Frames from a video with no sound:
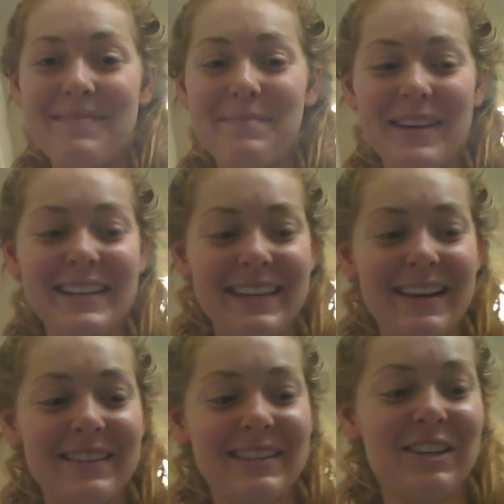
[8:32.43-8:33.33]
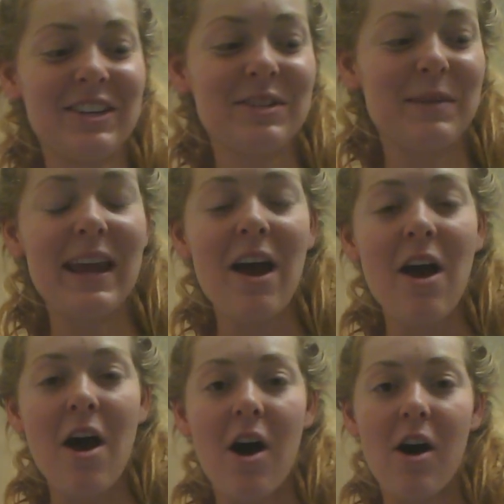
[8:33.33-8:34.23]
B cells,
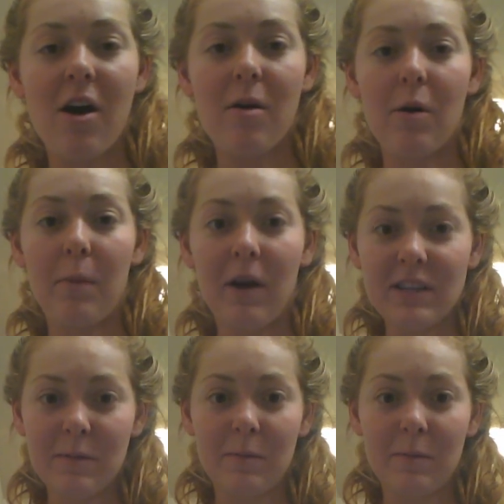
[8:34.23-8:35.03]
are possibly